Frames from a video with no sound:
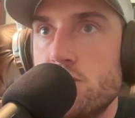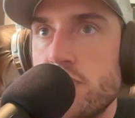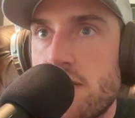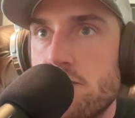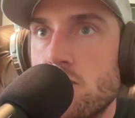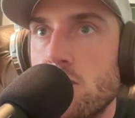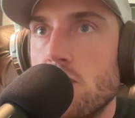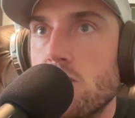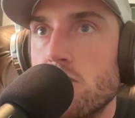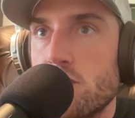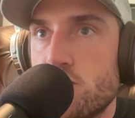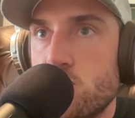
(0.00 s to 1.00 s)

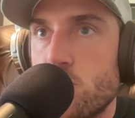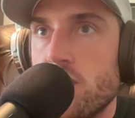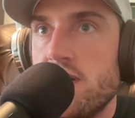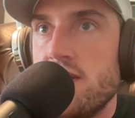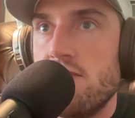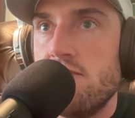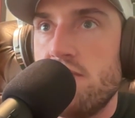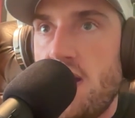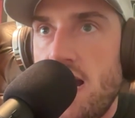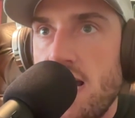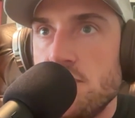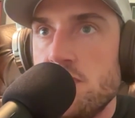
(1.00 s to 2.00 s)
general restorative
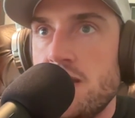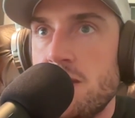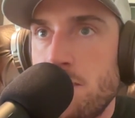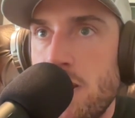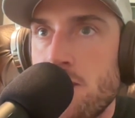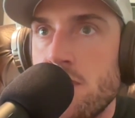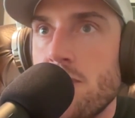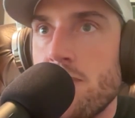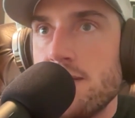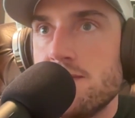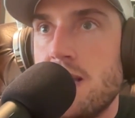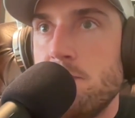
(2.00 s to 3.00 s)
hygiene, perio,
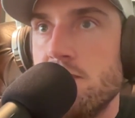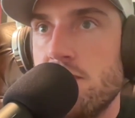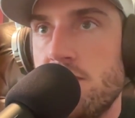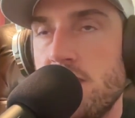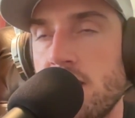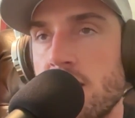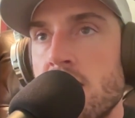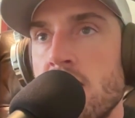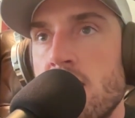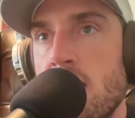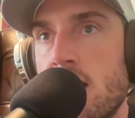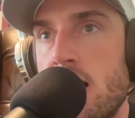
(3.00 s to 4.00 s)
that type of a thing,
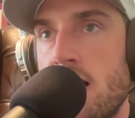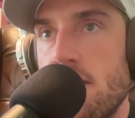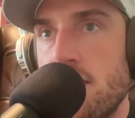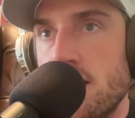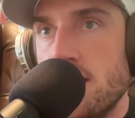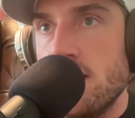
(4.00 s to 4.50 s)
than it